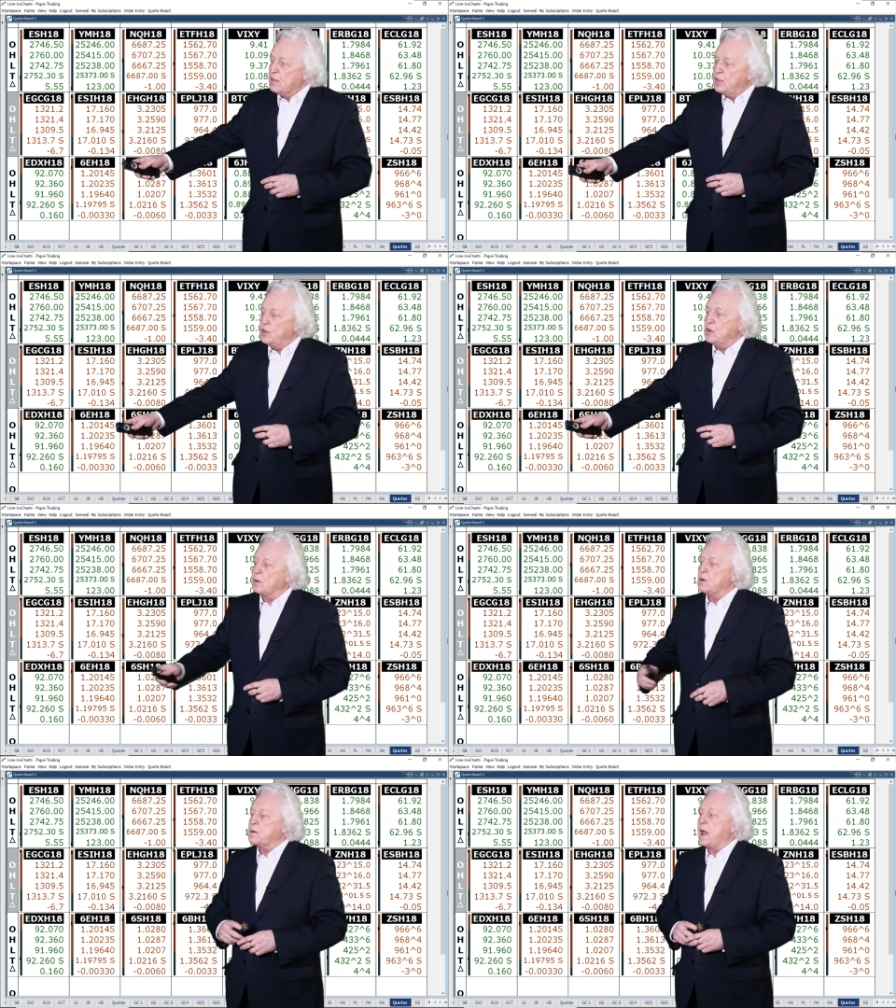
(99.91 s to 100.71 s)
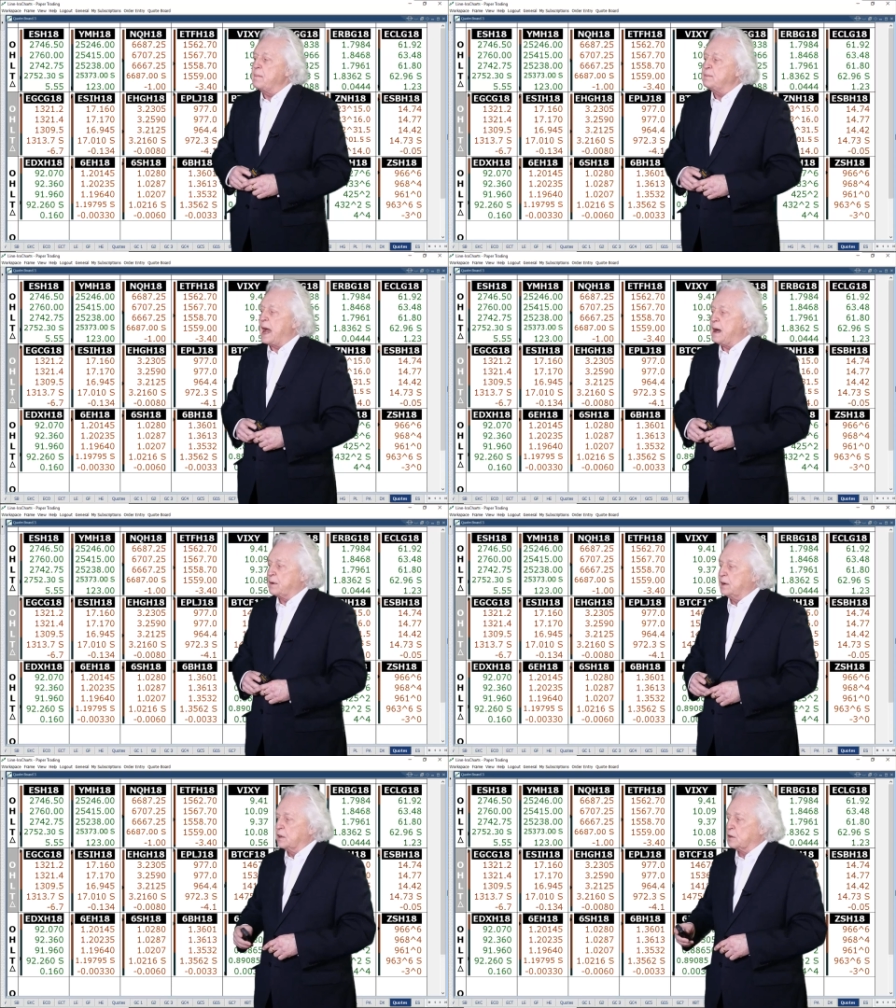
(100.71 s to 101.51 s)
The euro came down
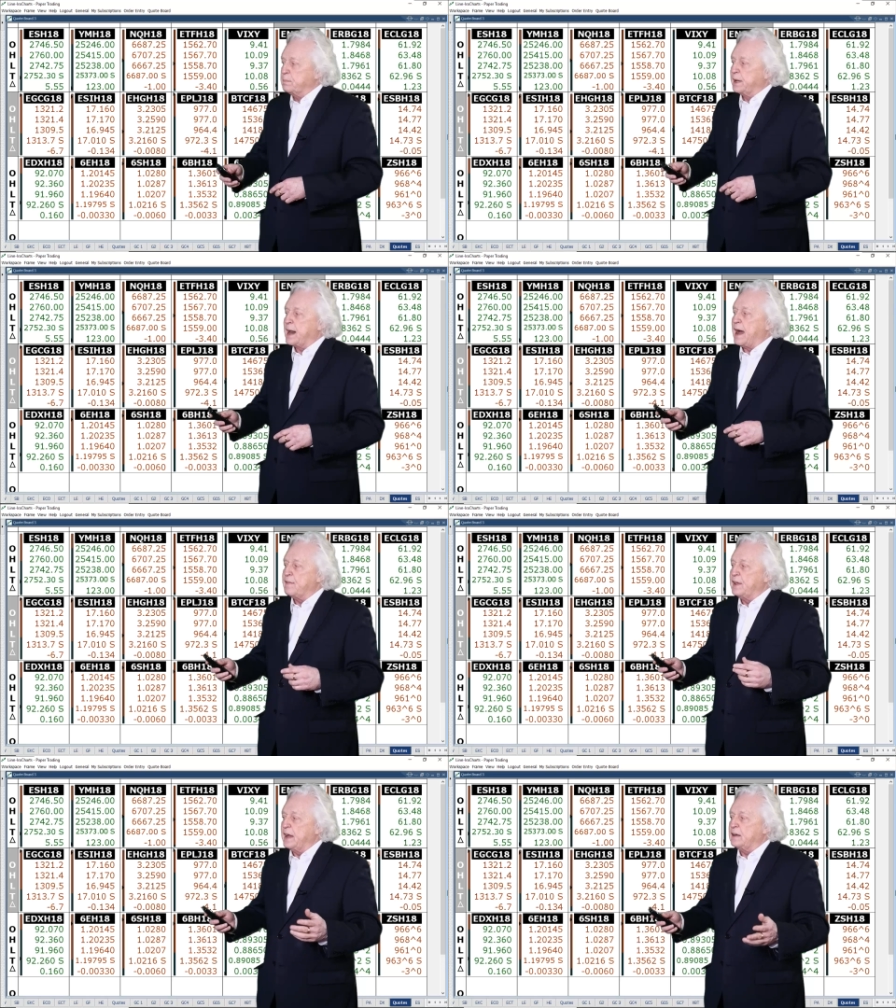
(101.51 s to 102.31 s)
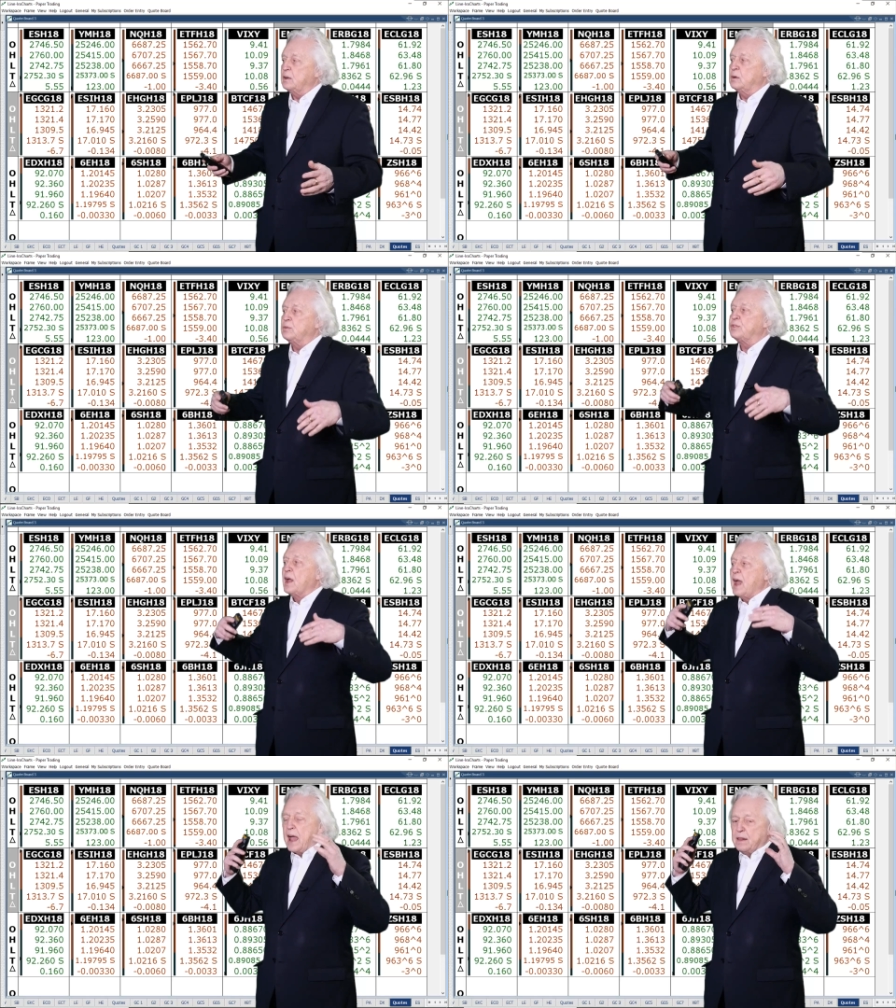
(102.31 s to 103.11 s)
a little bit on that news,
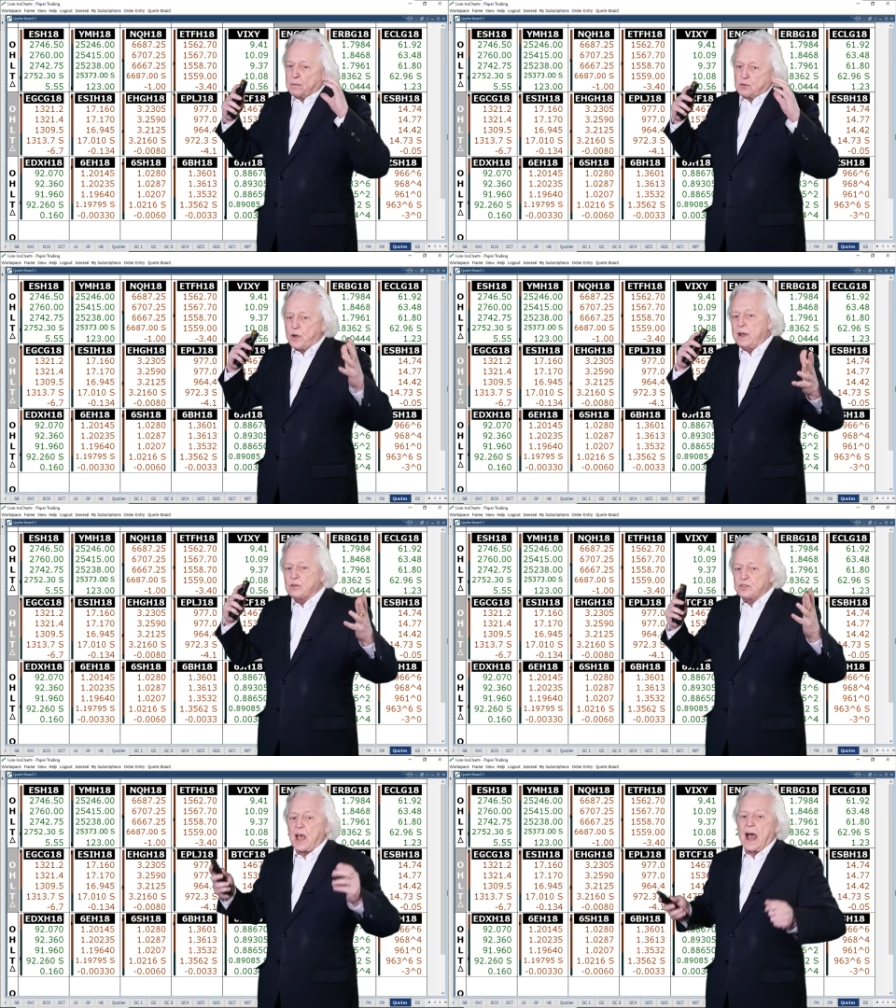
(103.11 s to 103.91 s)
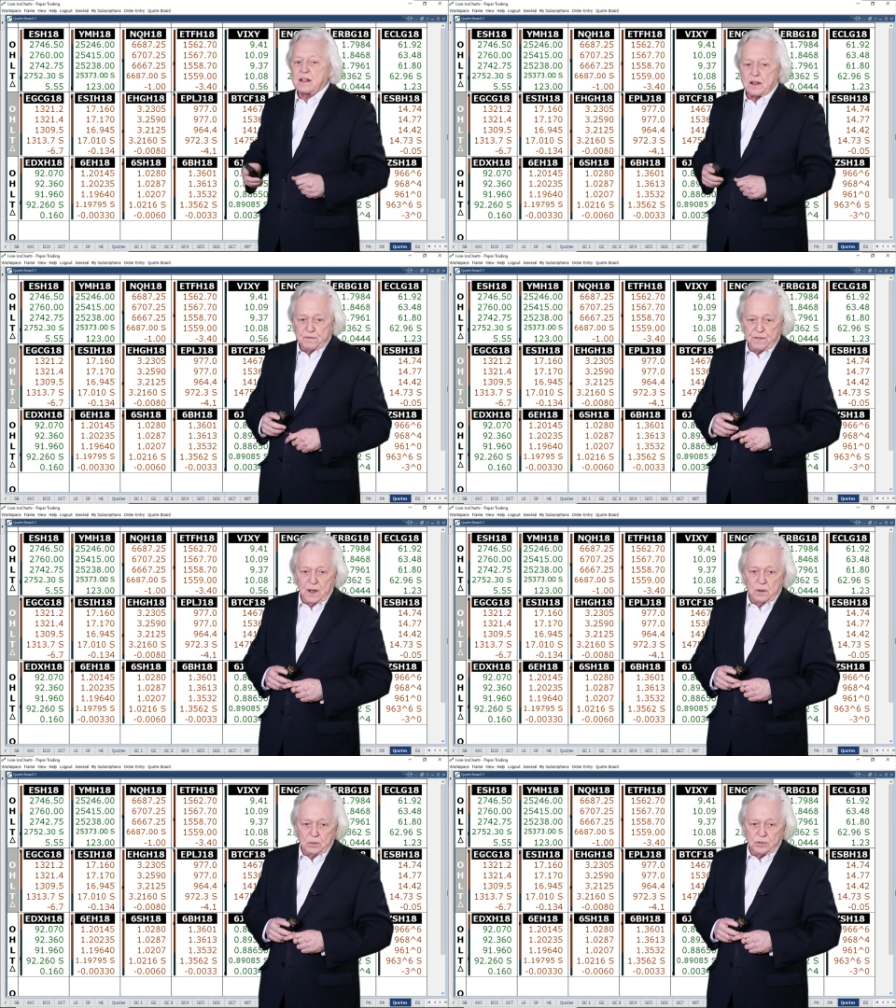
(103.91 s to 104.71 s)
and traders got
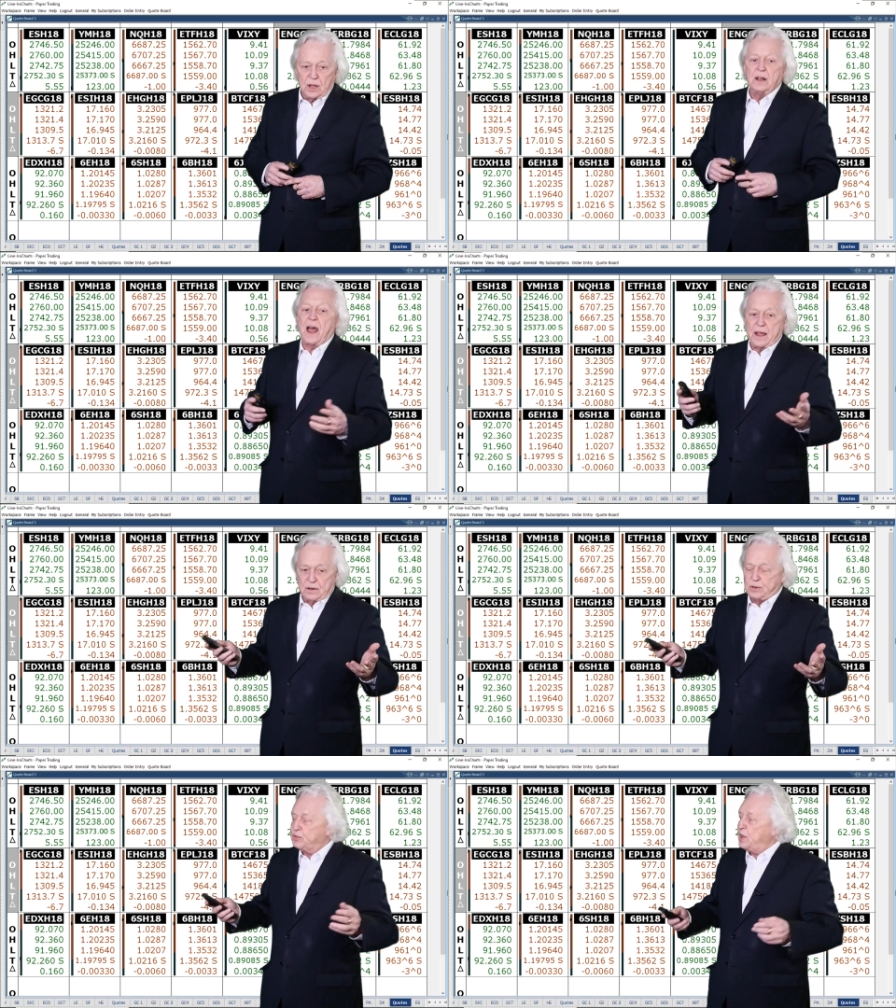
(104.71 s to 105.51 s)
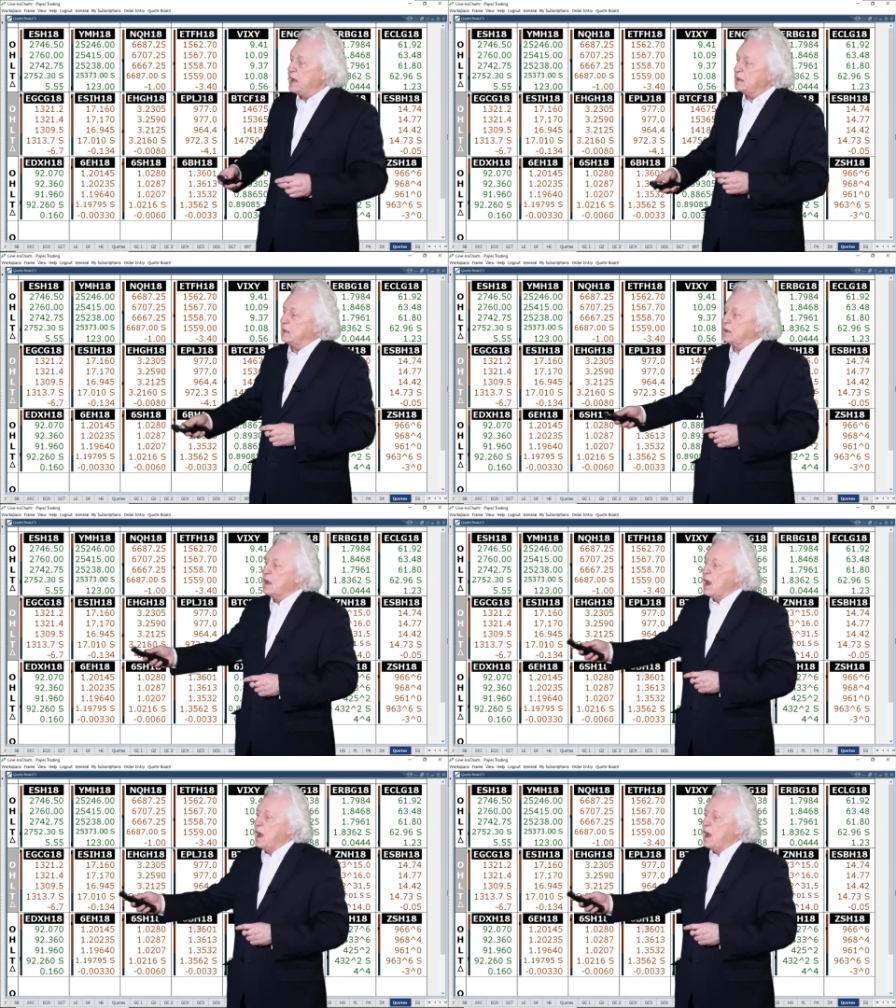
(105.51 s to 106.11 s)
confused, and I understand it.